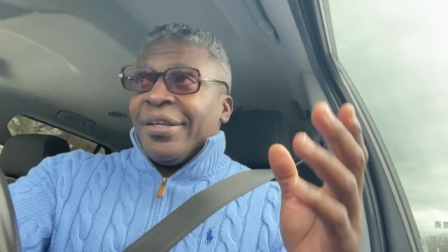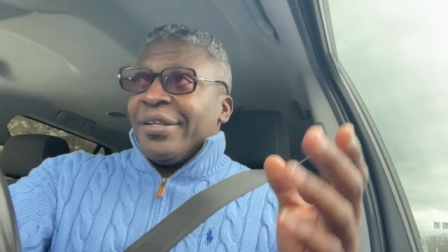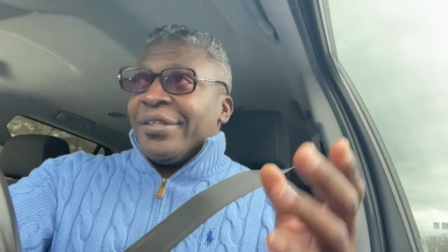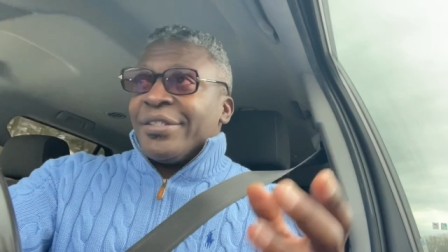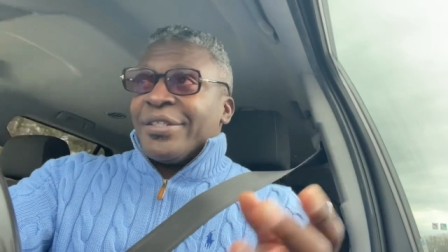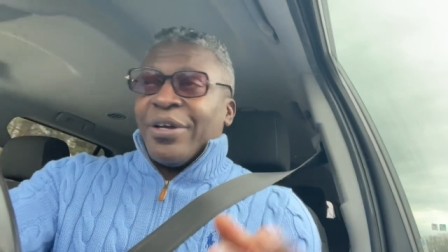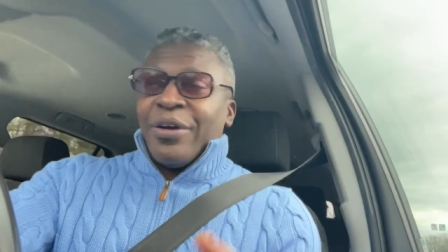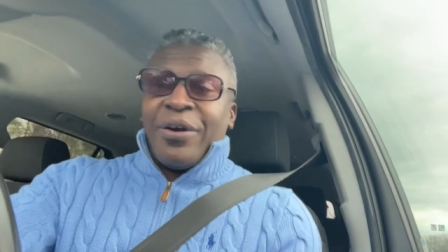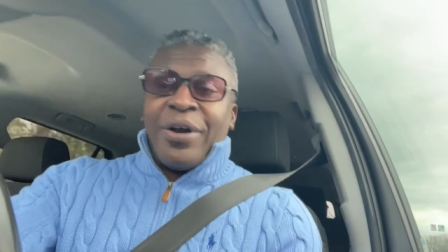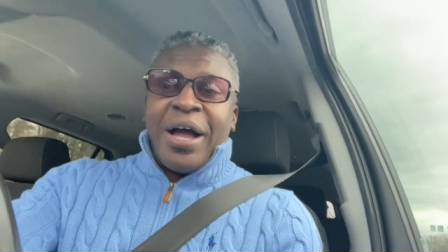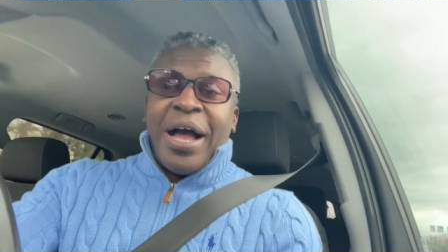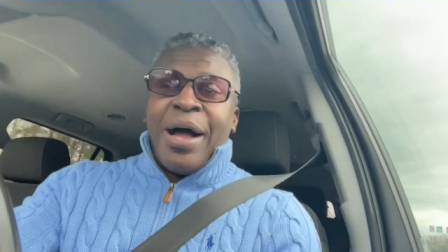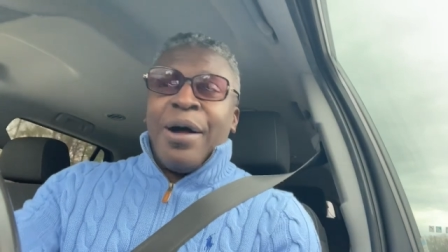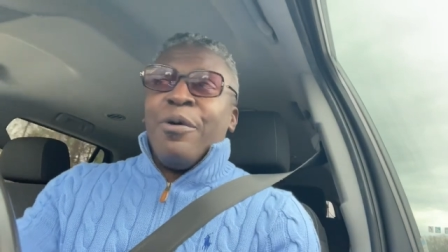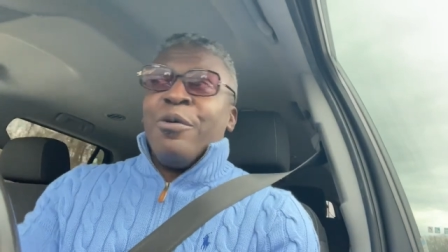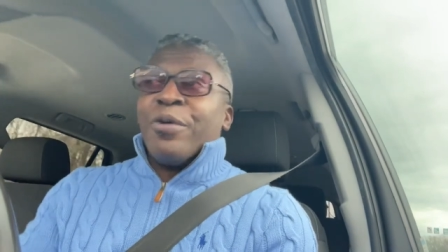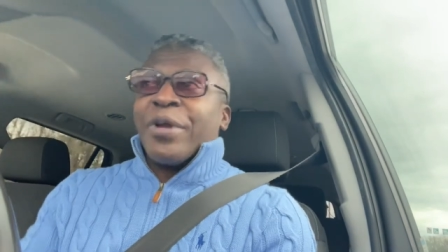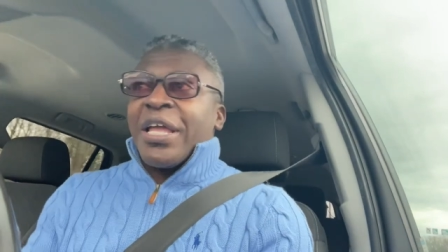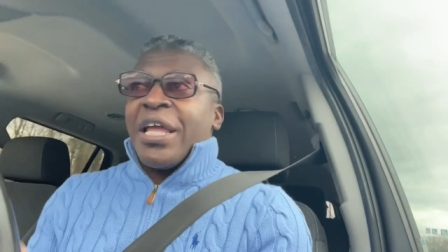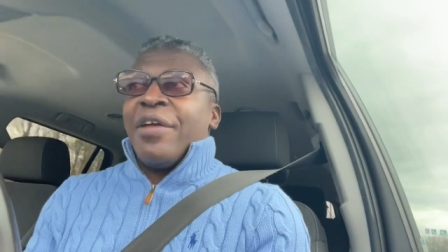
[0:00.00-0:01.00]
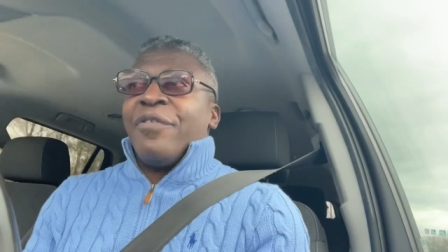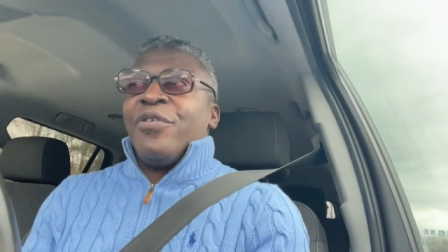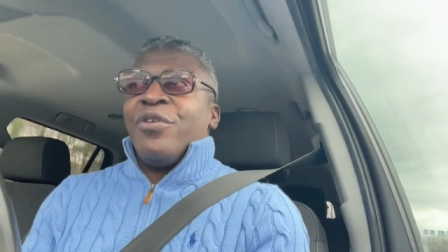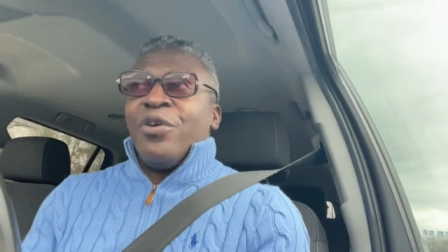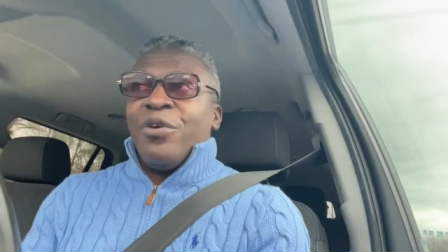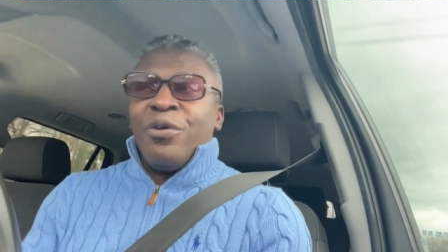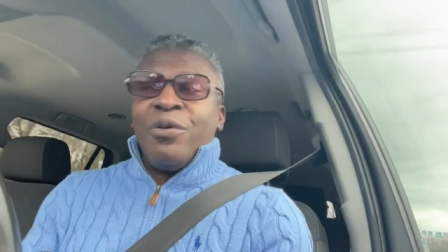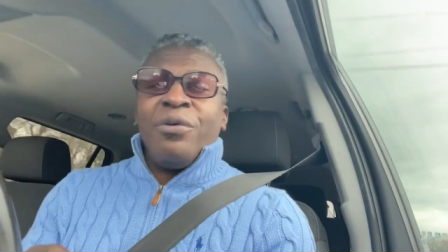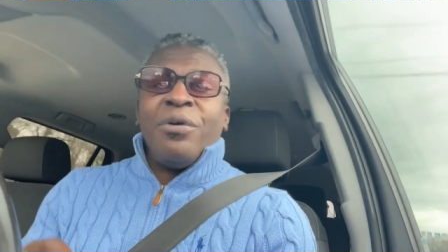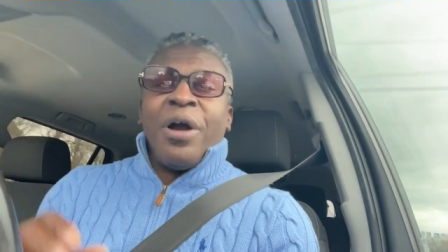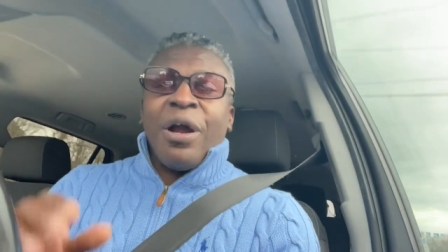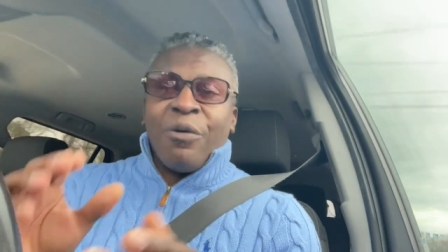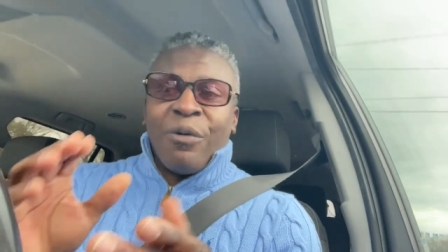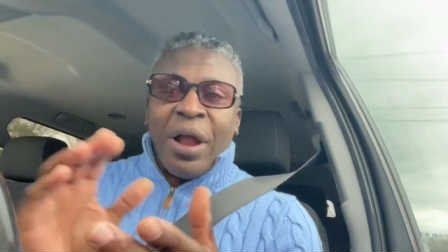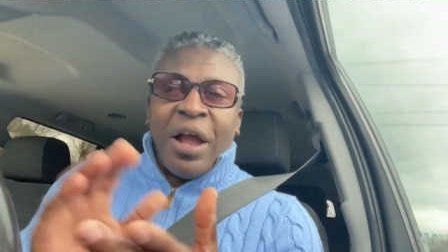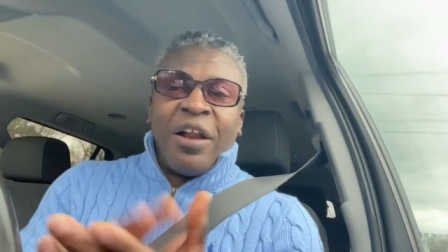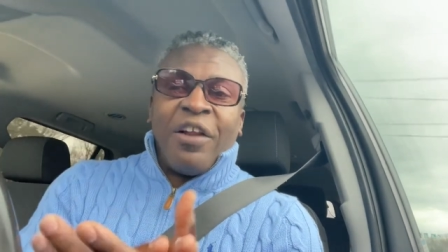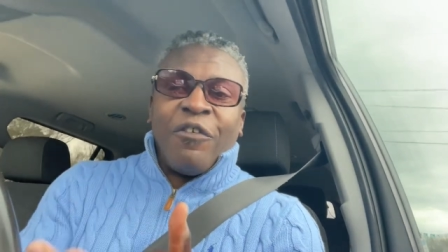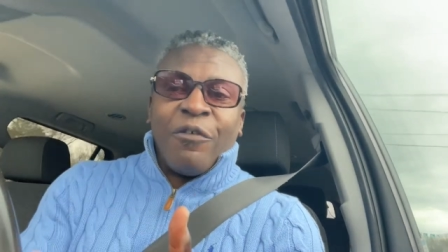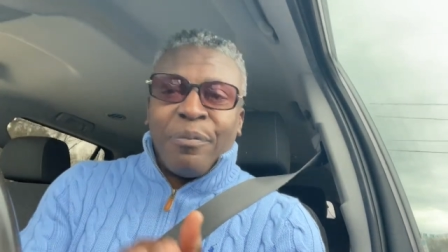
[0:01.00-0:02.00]
So I won't give you a
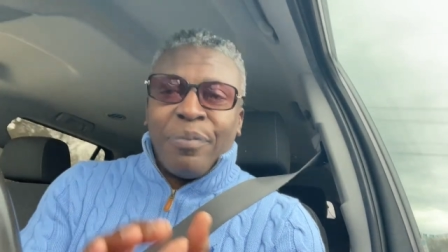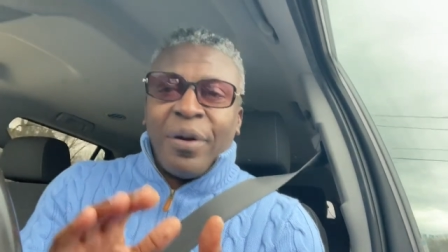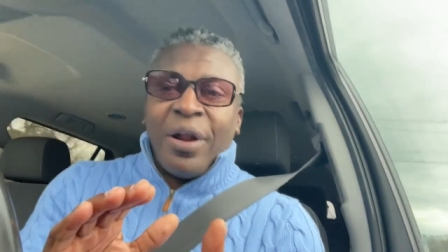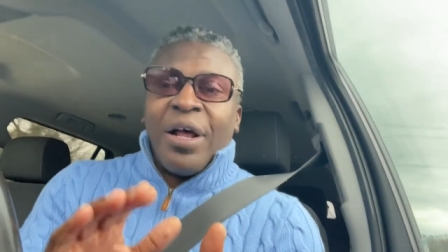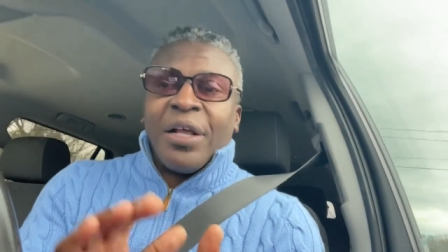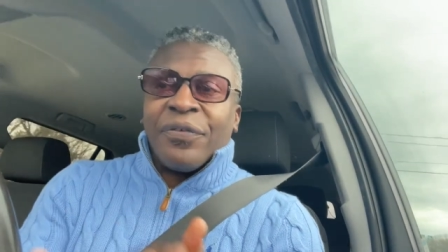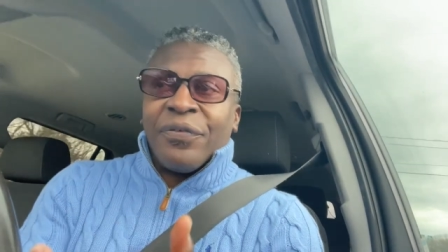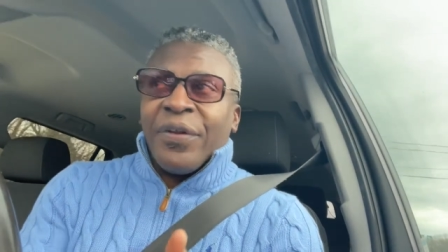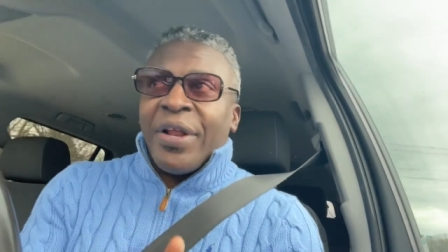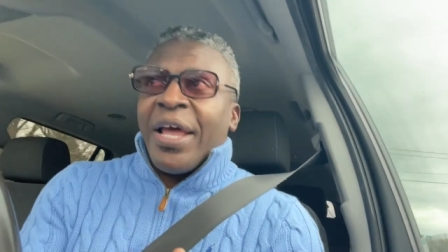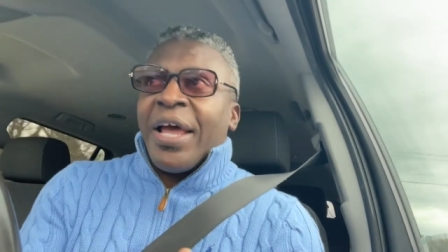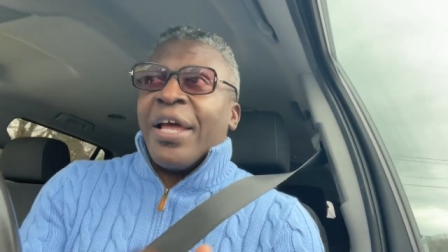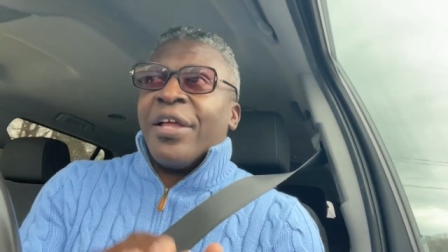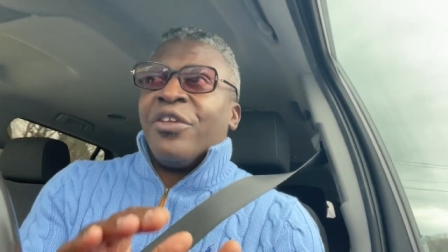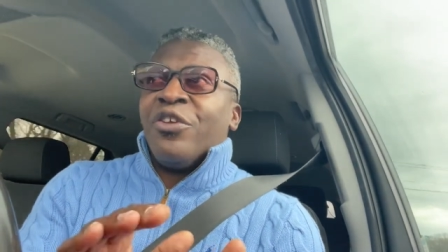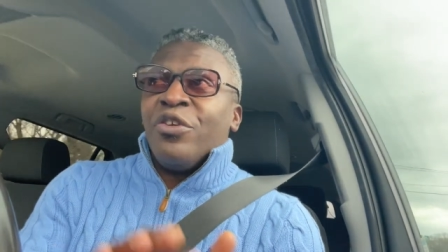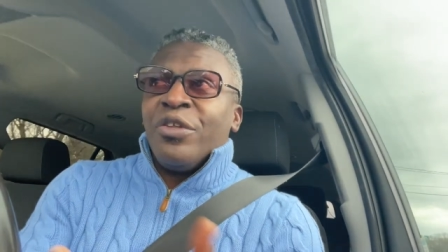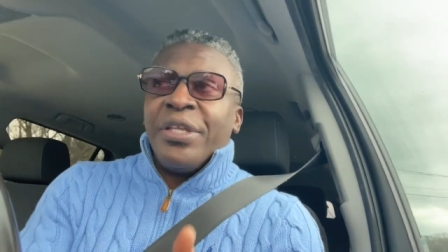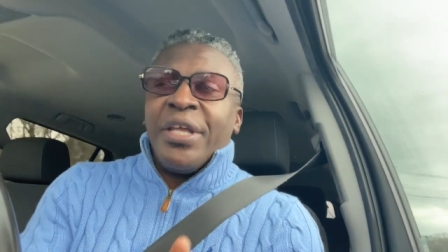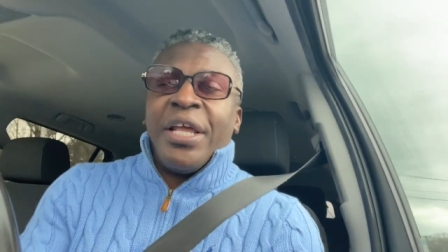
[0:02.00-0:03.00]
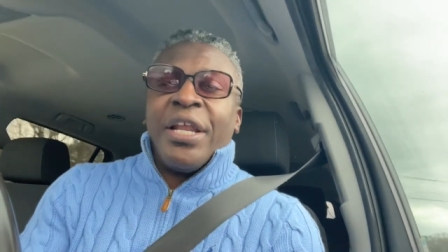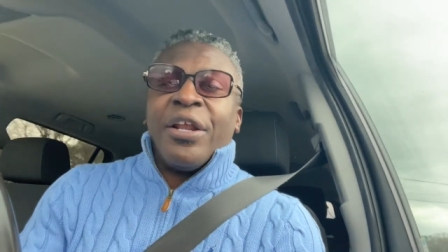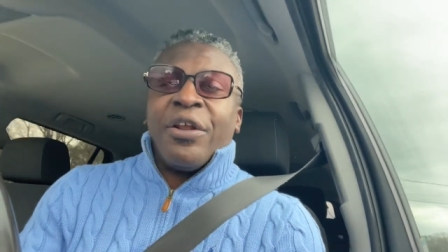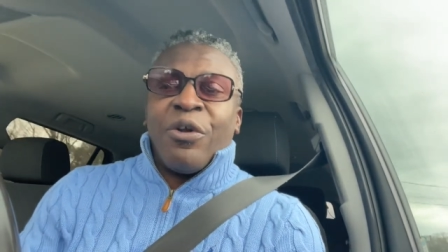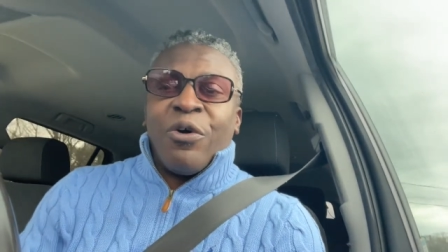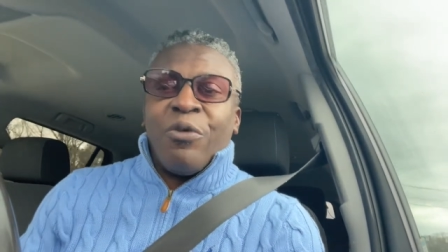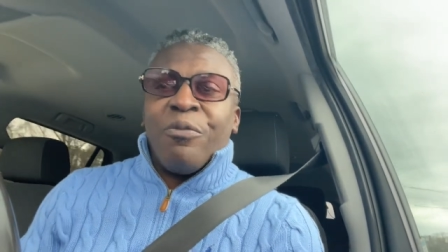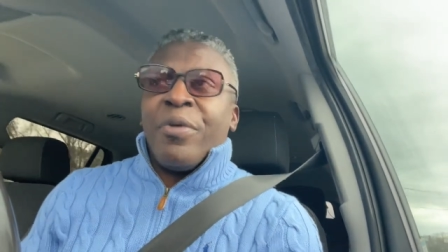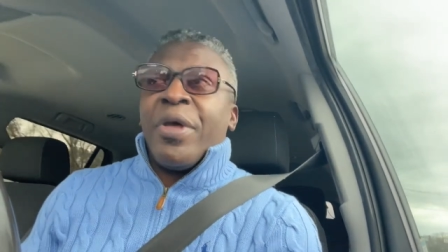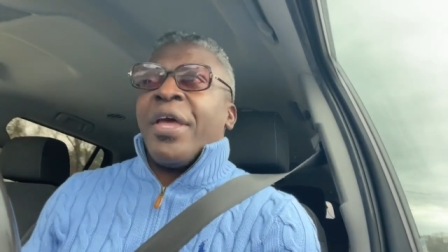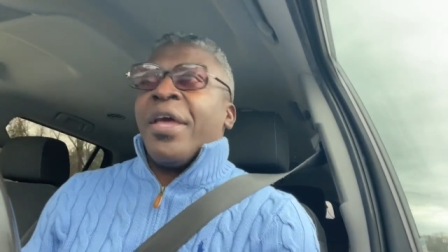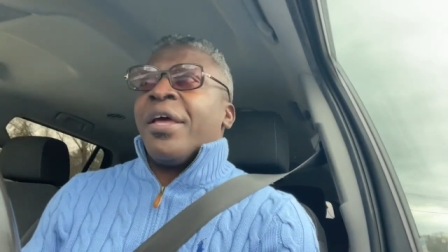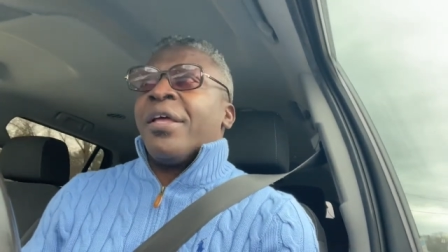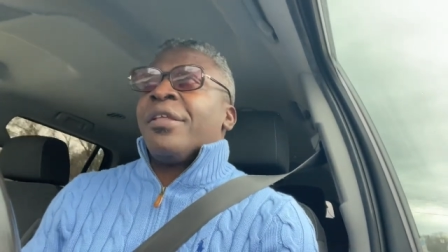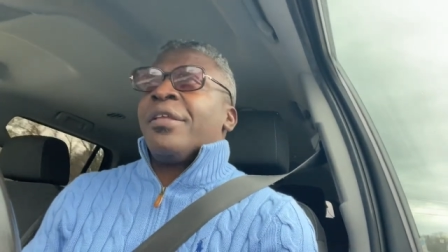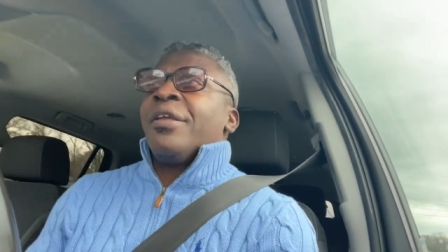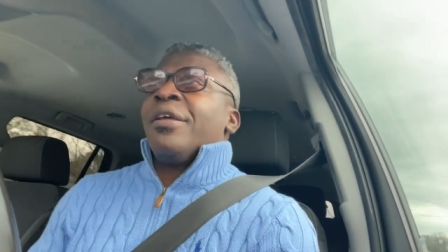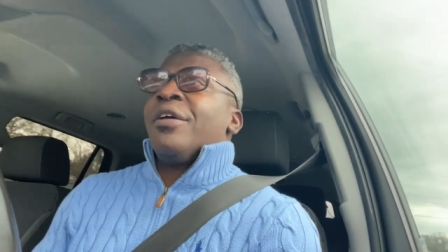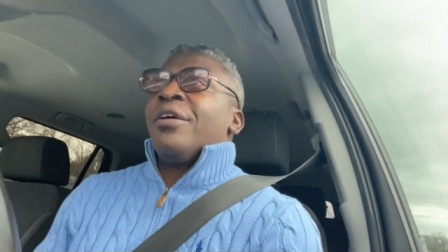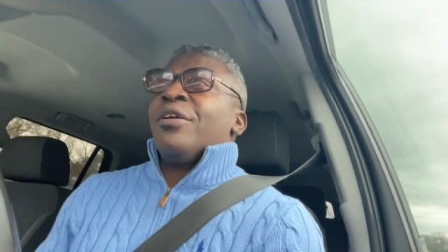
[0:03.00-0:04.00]
round of applause for that. You did it, old man.